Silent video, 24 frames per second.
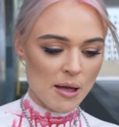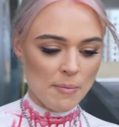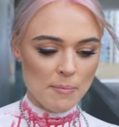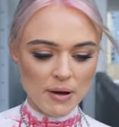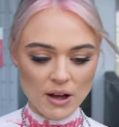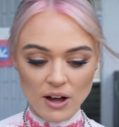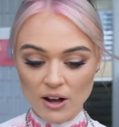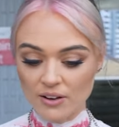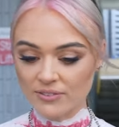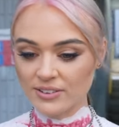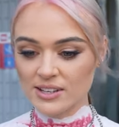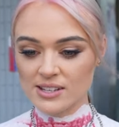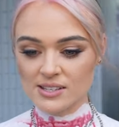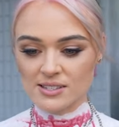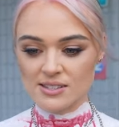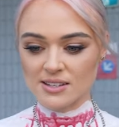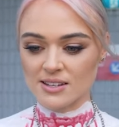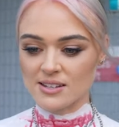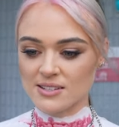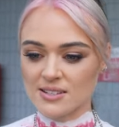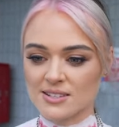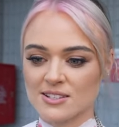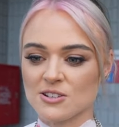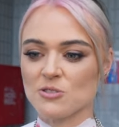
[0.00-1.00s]
But
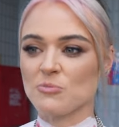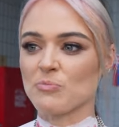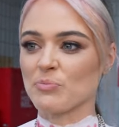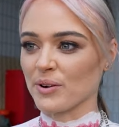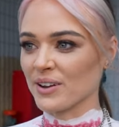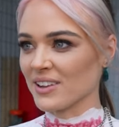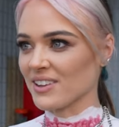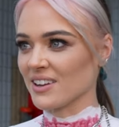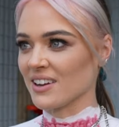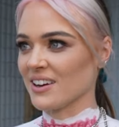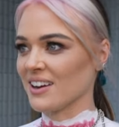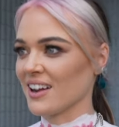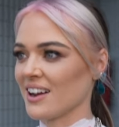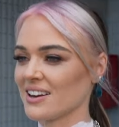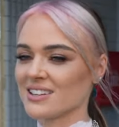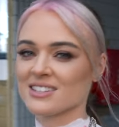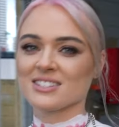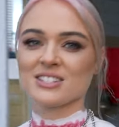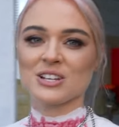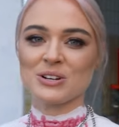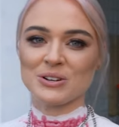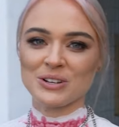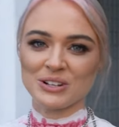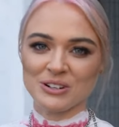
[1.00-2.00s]
obviously it's still brilliant and
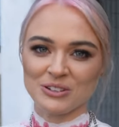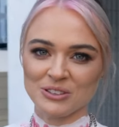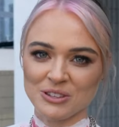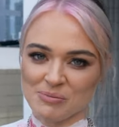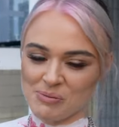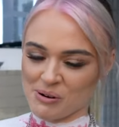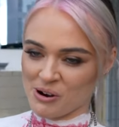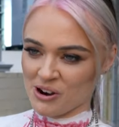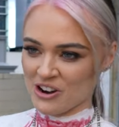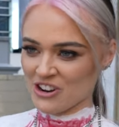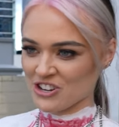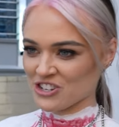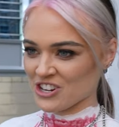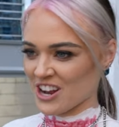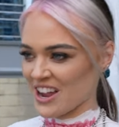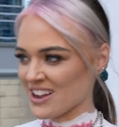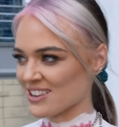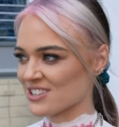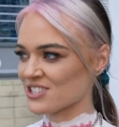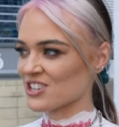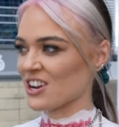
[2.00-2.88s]
it's going on the project,